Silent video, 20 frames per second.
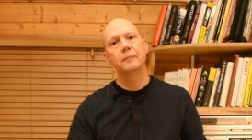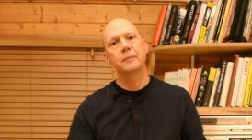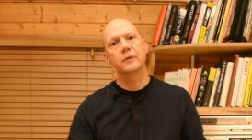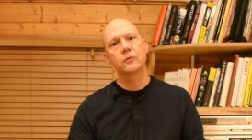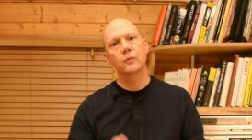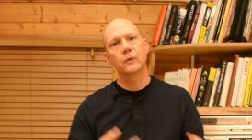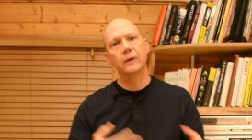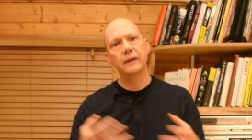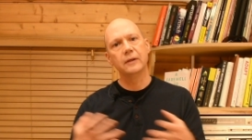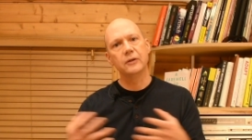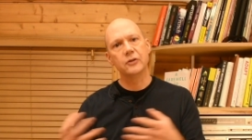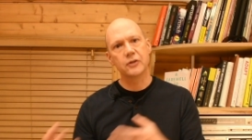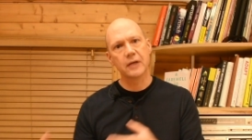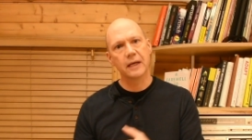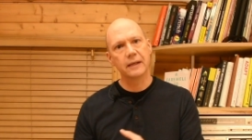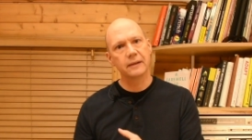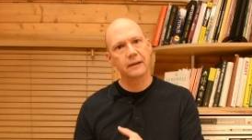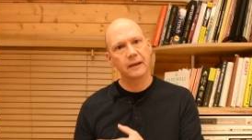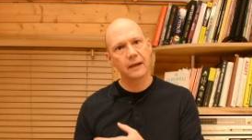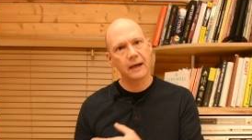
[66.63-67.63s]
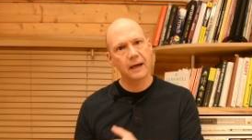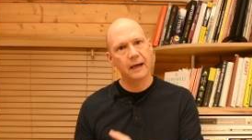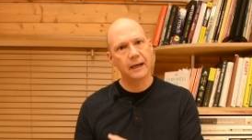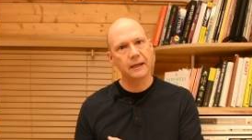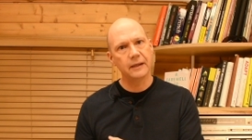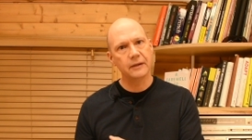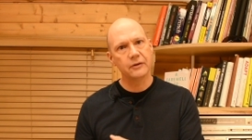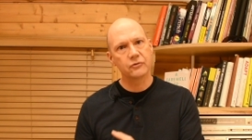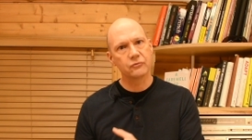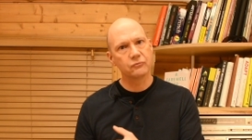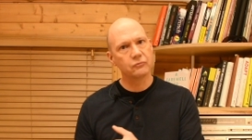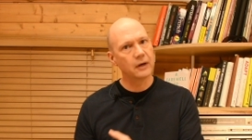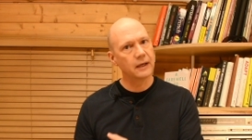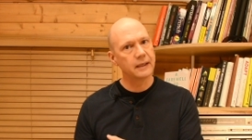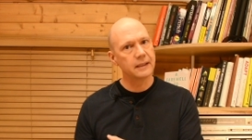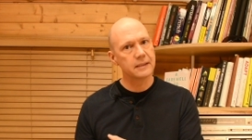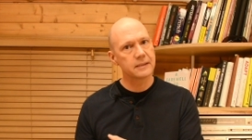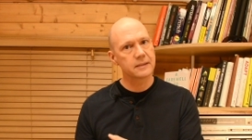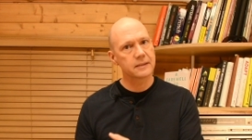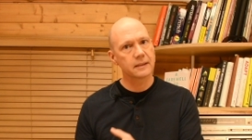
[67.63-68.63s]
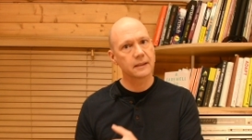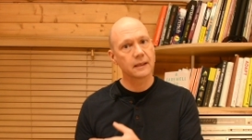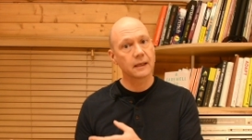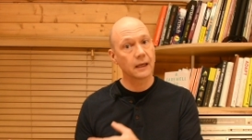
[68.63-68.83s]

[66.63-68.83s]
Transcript: between gender, age, race,